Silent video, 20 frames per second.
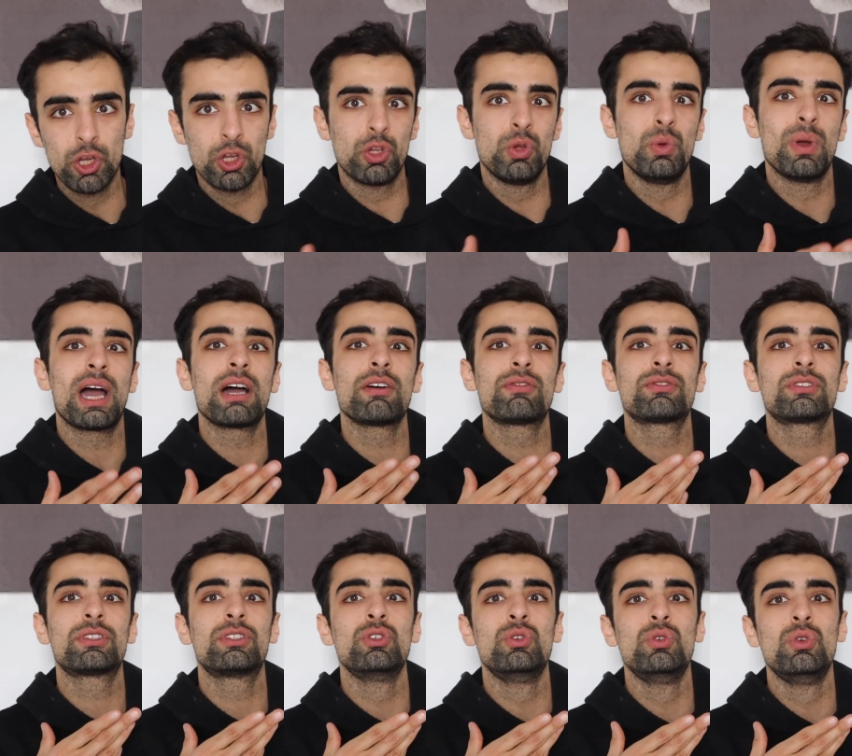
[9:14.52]
you
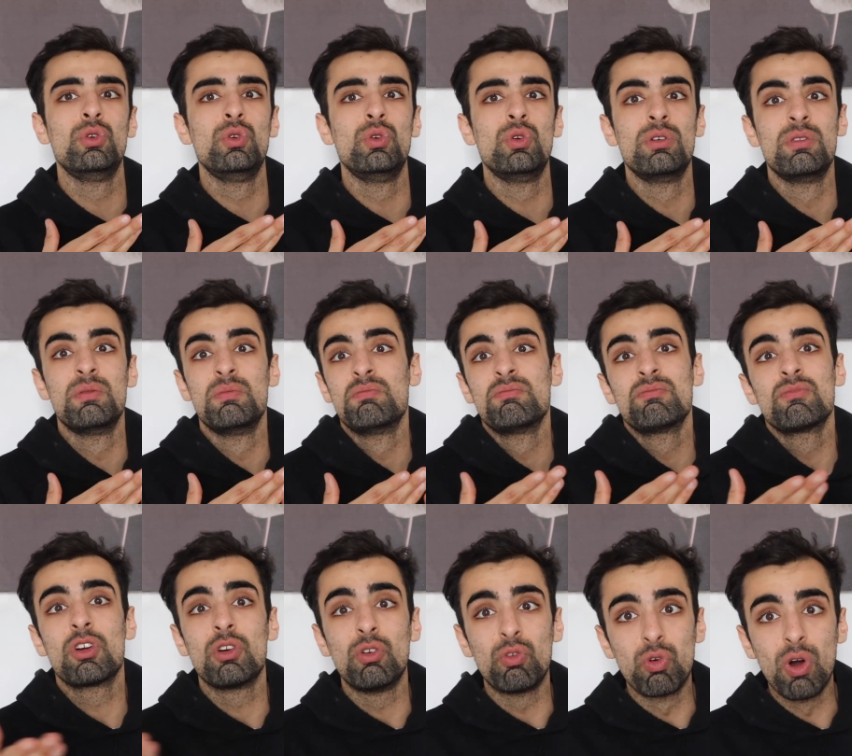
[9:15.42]
have to
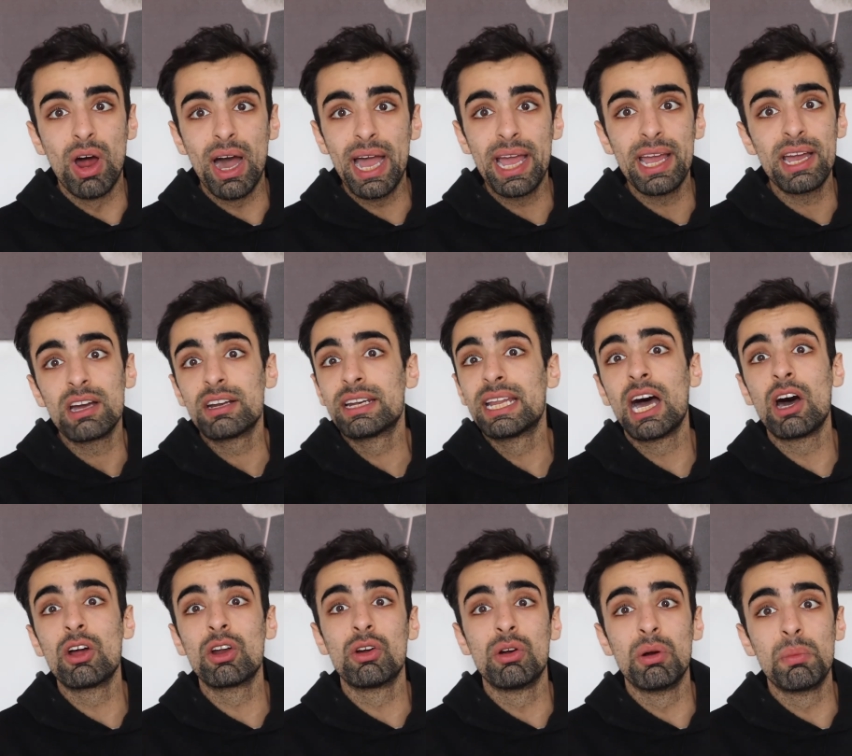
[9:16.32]
write
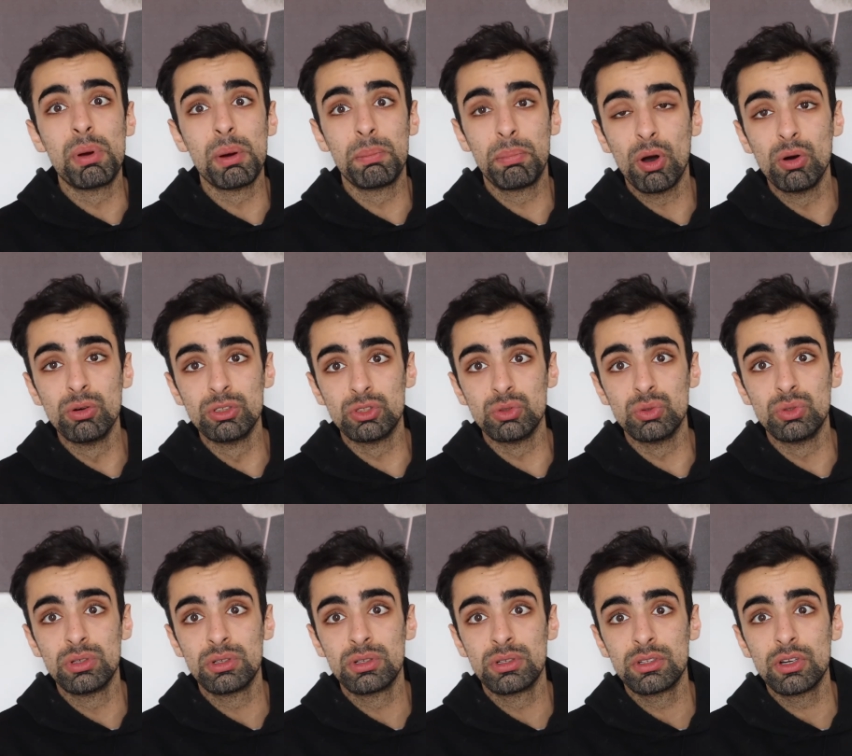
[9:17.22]
down a
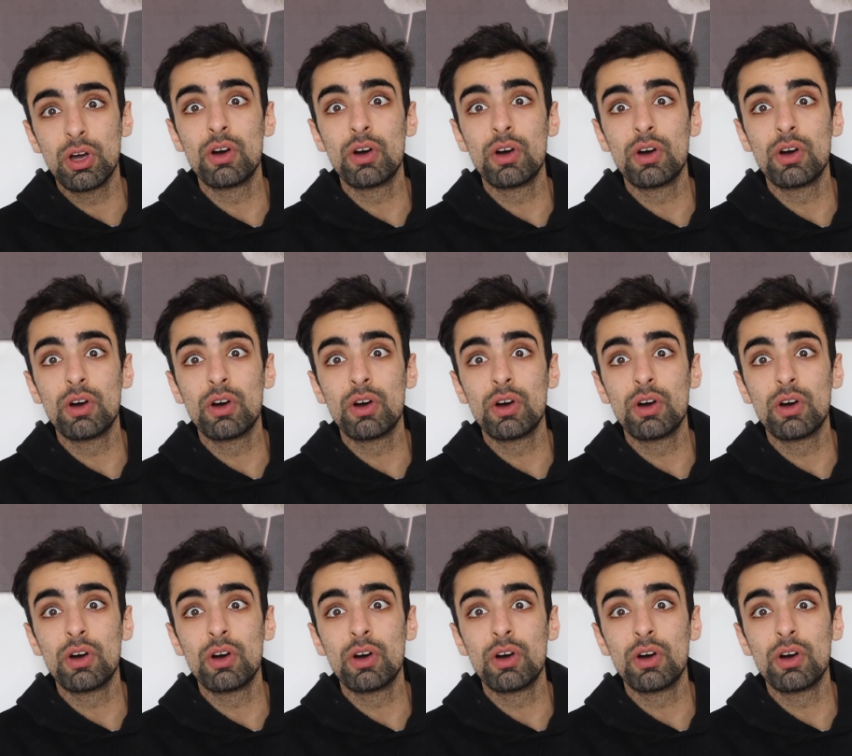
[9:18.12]
proposal,